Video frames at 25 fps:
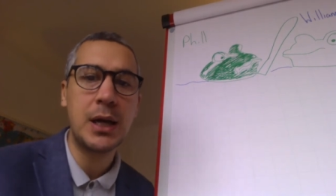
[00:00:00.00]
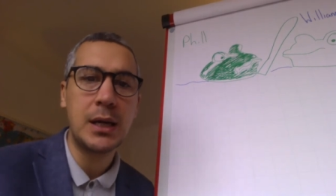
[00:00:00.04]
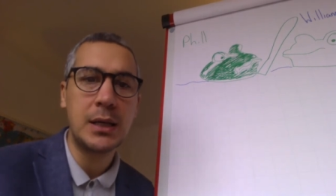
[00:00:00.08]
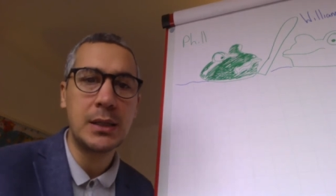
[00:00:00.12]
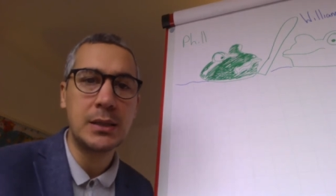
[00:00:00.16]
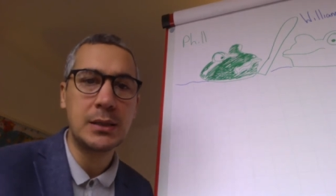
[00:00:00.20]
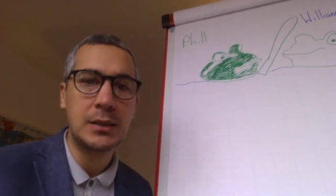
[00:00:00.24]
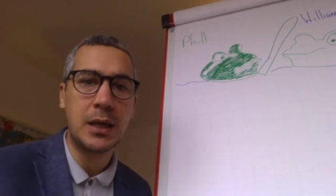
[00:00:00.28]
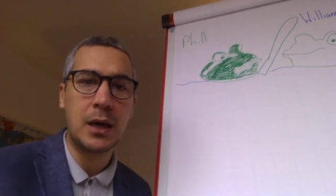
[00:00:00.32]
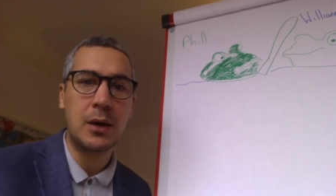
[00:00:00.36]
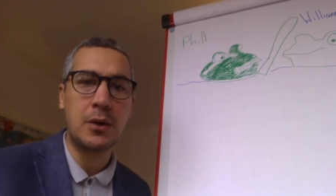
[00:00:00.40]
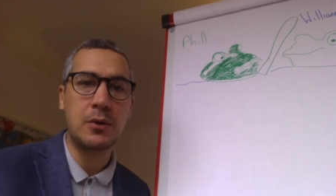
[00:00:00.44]

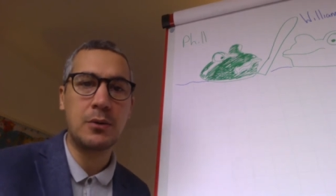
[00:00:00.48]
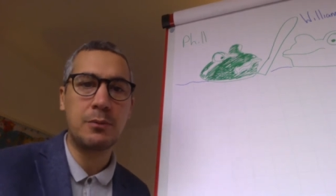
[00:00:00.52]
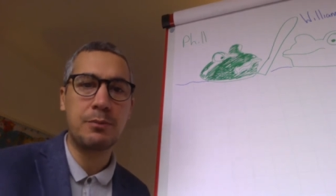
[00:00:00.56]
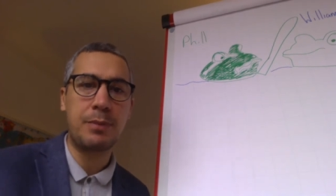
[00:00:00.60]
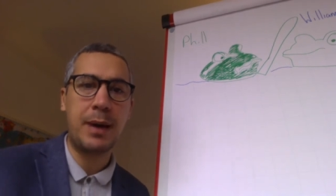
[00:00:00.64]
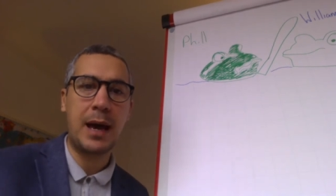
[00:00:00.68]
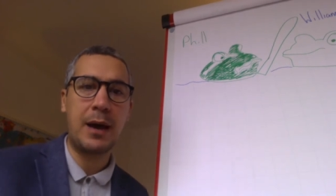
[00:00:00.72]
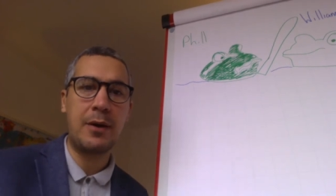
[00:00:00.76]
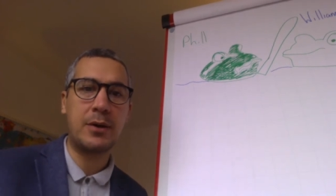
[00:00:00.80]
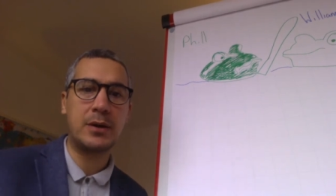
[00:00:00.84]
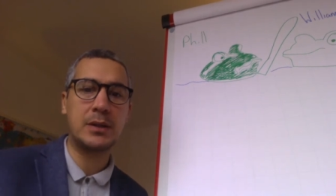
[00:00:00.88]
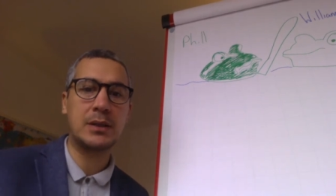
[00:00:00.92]
So,
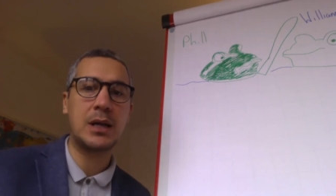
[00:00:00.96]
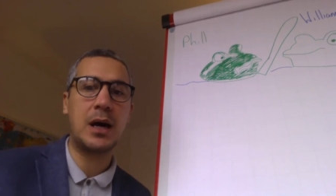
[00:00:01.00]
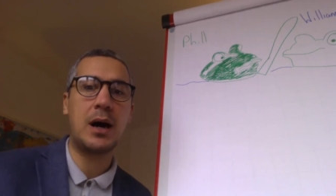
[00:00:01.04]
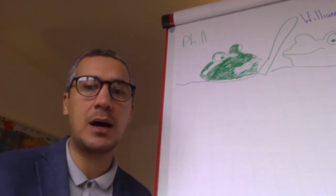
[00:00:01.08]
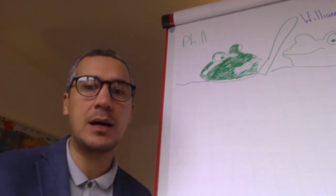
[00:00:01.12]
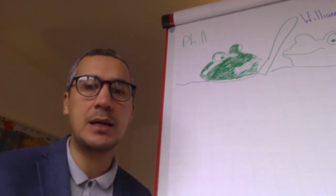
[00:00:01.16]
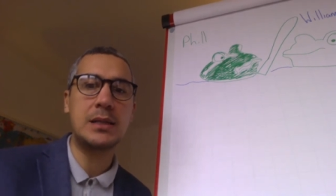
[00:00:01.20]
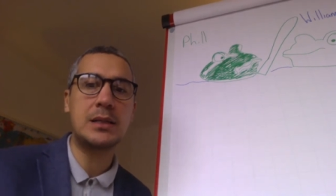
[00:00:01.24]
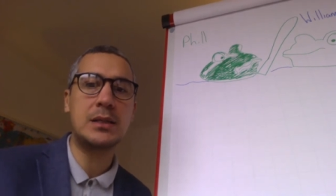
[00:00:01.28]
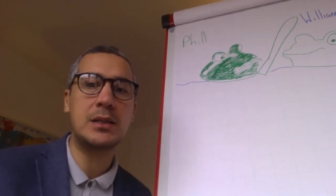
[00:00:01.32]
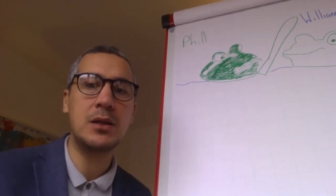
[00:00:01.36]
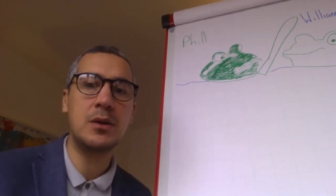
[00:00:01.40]
parents,
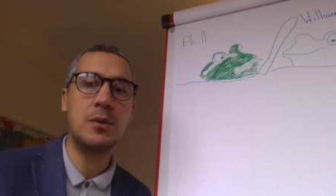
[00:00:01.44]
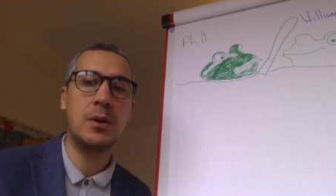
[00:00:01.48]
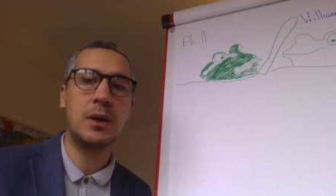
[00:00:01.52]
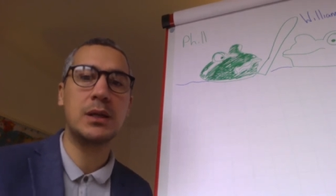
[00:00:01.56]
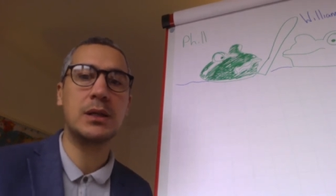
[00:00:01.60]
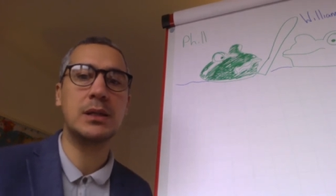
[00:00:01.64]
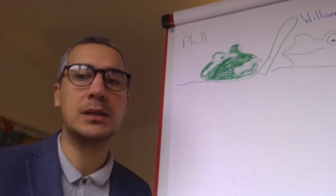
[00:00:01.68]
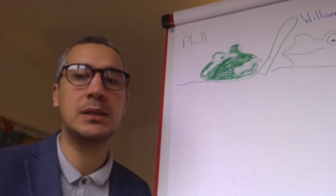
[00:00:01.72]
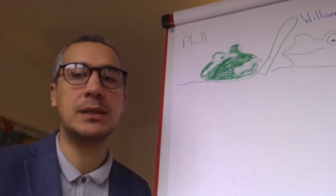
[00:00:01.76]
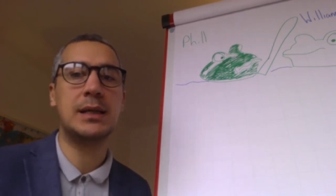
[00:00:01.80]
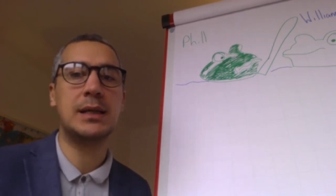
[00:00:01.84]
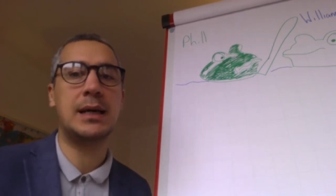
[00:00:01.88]
I do
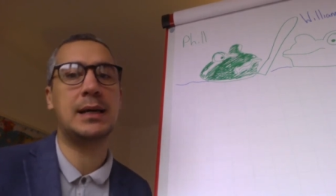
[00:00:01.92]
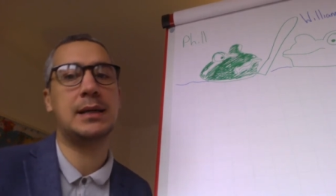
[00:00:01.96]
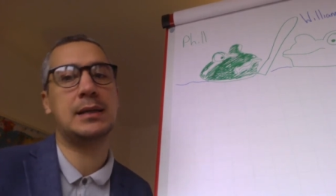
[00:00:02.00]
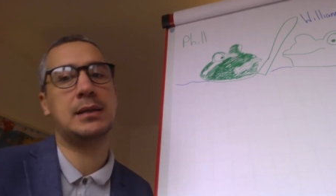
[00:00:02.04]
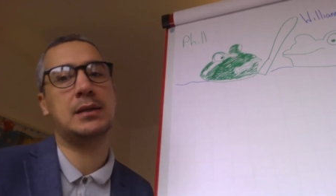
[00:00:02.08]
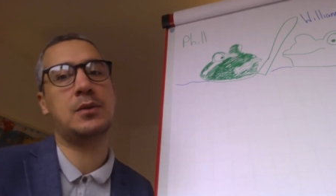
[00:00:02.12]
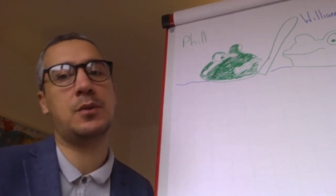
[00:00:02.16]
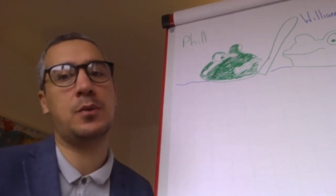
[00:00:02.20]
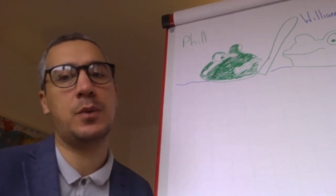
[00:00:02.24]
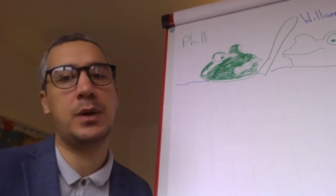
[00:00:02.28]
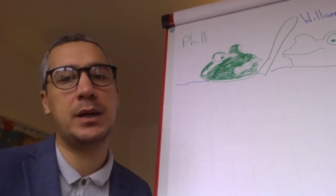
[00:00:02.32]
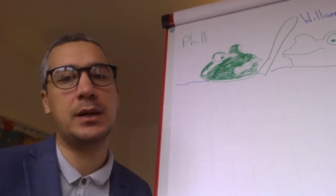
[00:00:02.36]
understand
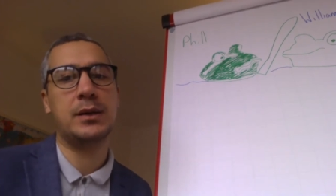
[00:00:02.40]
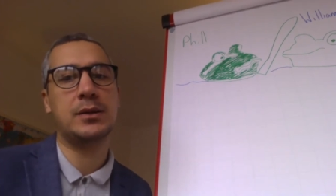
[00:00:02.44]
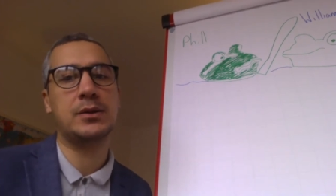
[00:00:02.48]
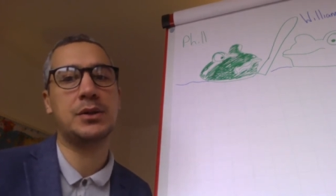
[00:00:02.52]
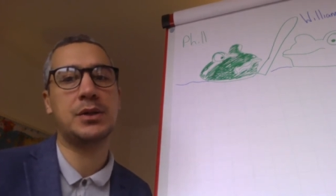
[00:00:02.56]
we are